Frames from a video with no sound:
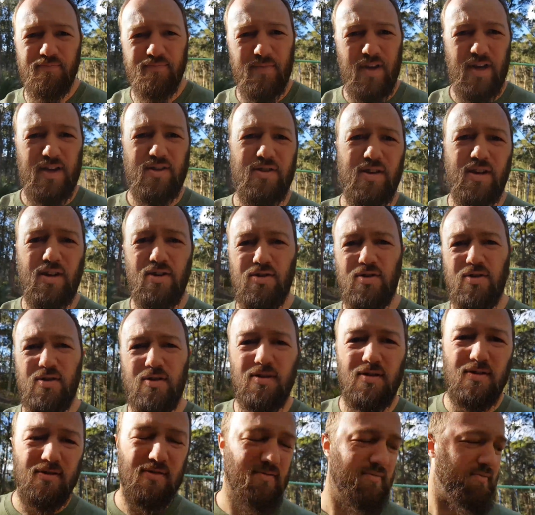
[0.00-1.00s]
Actually, I should
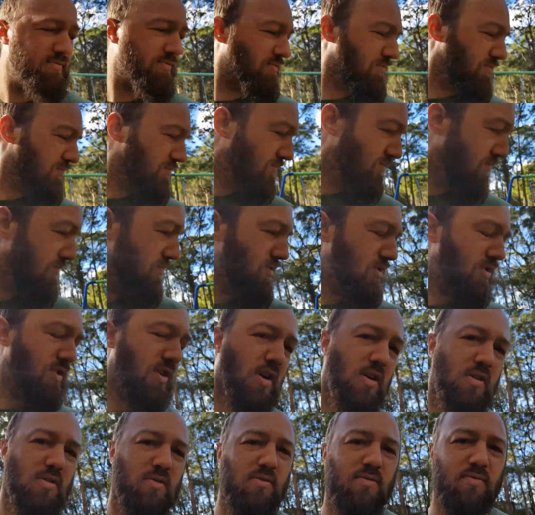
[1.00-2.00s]

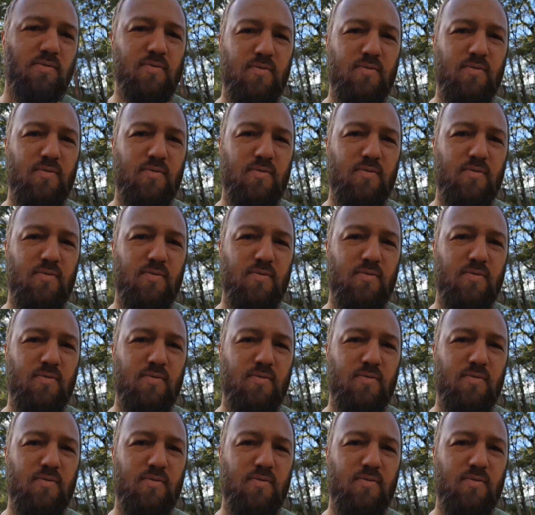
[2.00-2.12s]
show